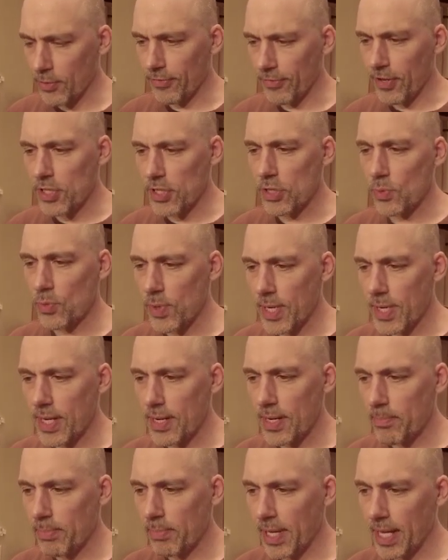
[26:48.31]
First
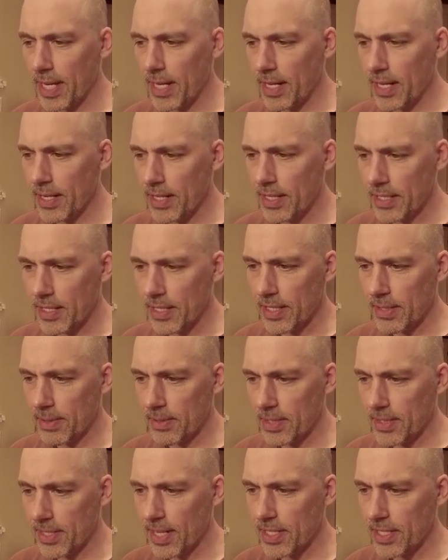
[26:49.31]
we playing in an
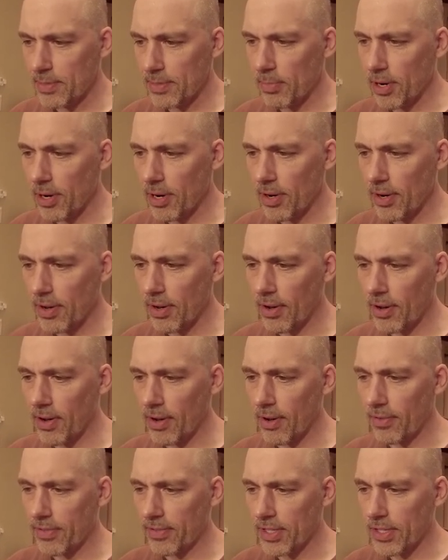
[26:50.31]
intense part
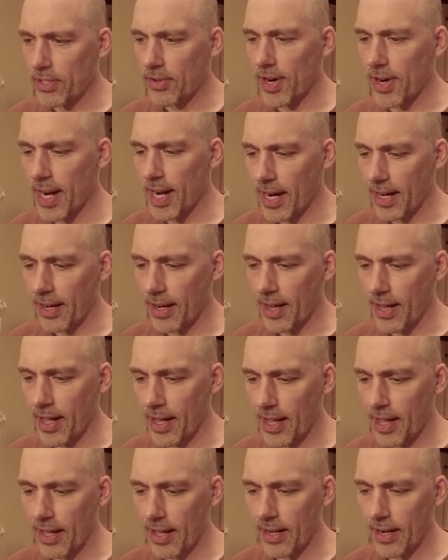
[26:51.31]
of the track,
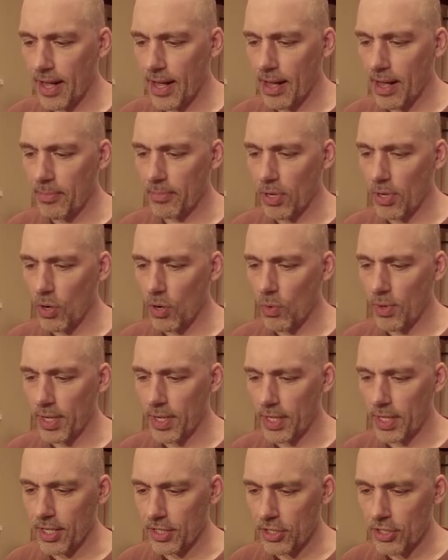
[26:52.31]
and I'm
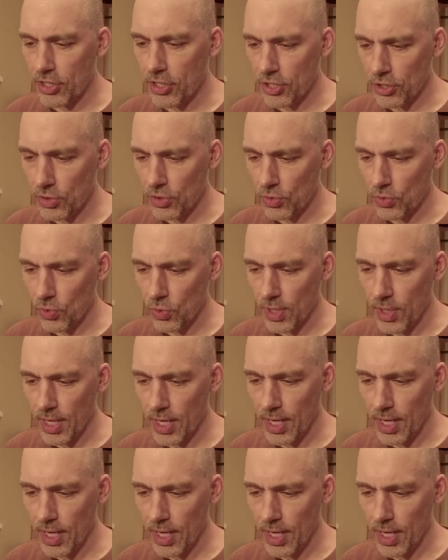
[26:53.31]
going to